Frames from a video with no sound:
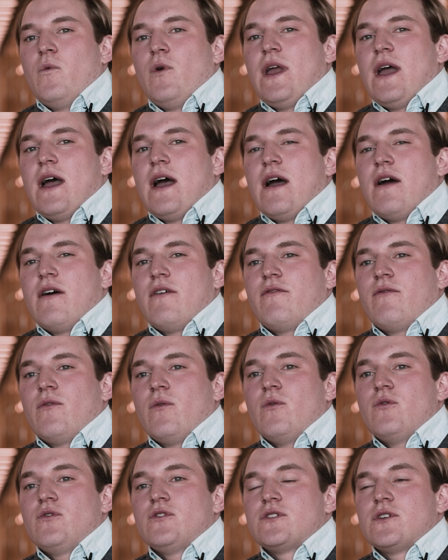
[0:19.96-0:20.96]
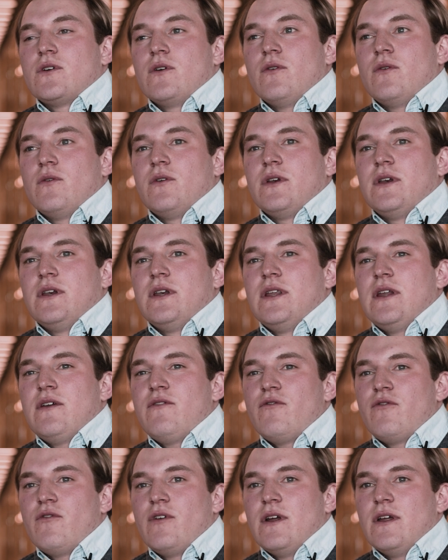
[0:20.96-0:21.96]
We have also
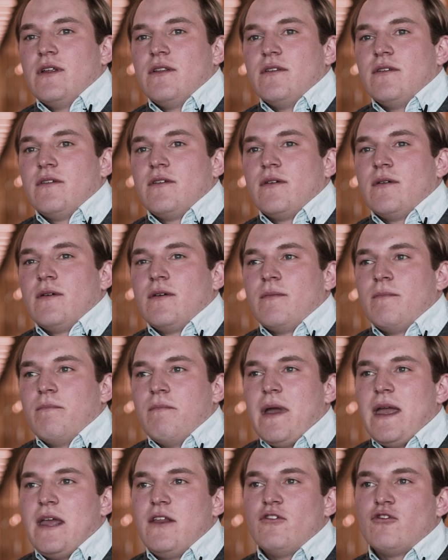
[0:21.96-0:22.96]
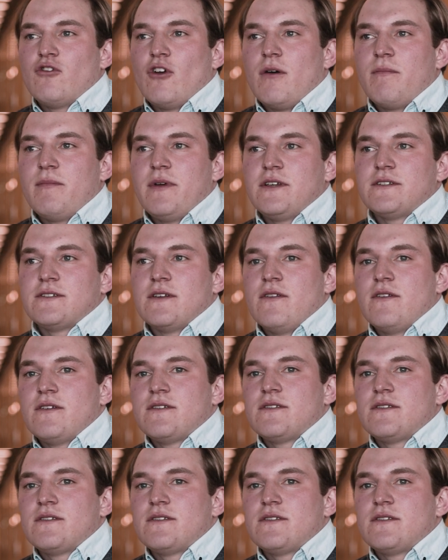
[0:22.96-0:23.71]
different main topics in the